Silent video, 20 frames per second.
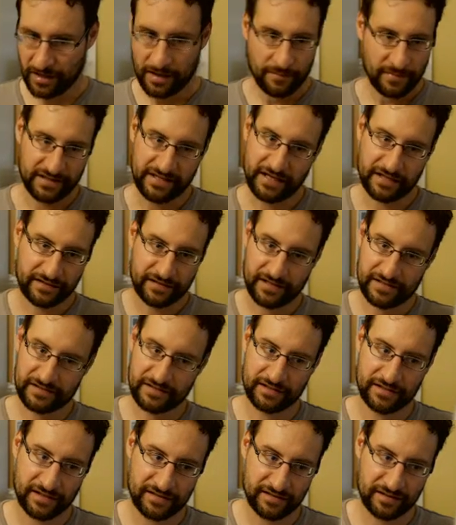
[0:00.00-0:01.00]
But yeah,
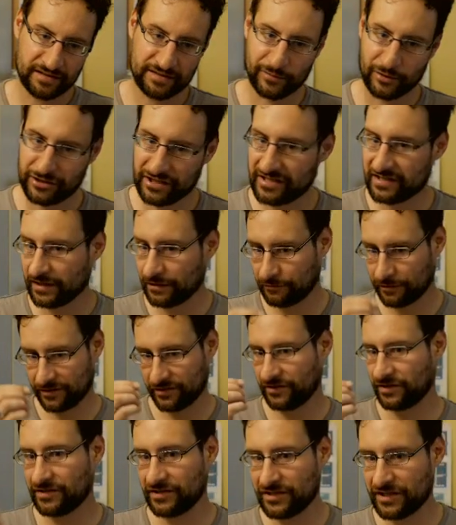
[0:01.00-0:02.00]
testing, the more testing, what
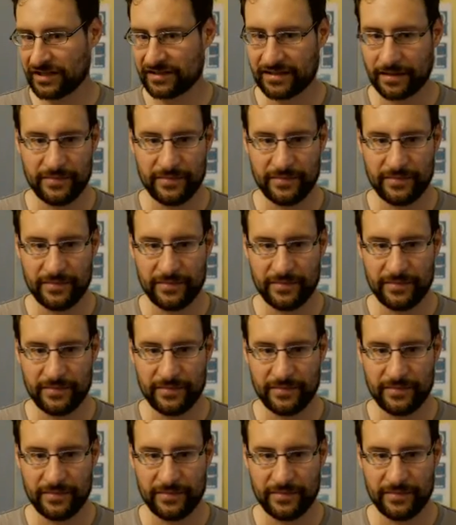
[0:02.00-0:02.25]
you didn't test.